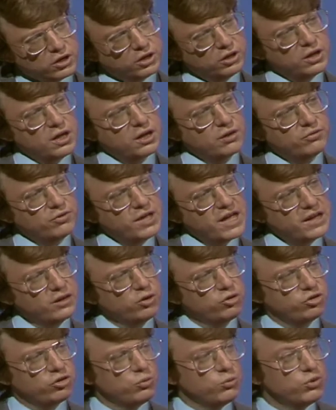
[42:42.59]
a lot of the
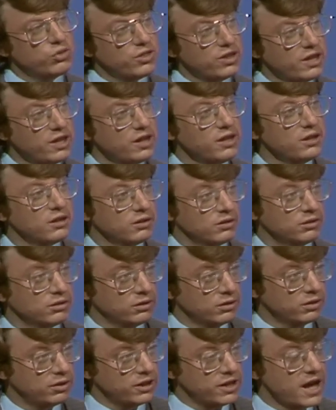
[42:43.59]
energy within
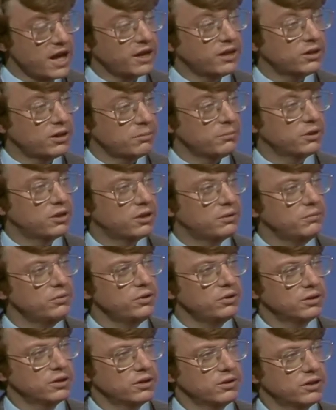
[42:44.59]
the academic
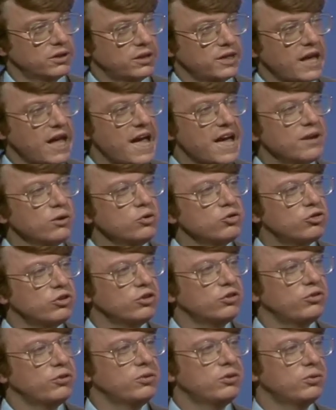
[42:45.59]
community, that the
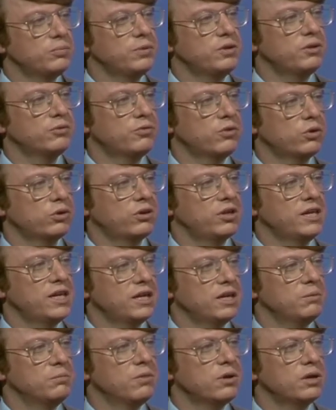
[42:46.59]
energy seemed to be devoted to
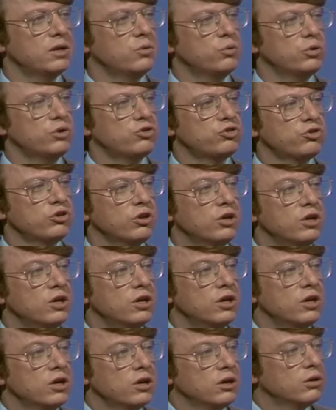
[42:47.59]
getting money, which
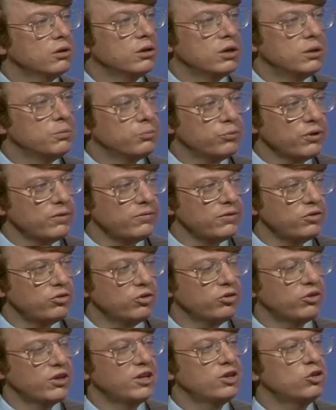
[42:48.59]
in previous
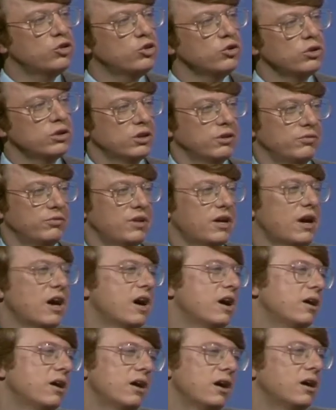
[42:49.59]
years it couldn't have.
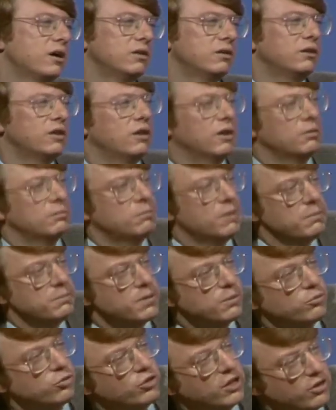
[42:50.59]
Now, maybe no,
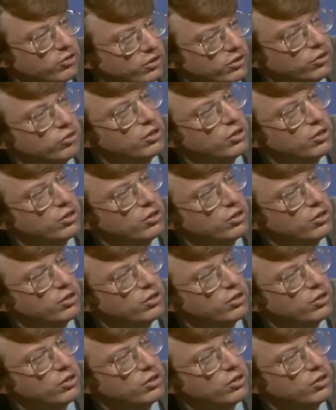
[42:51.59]
I'm just asking the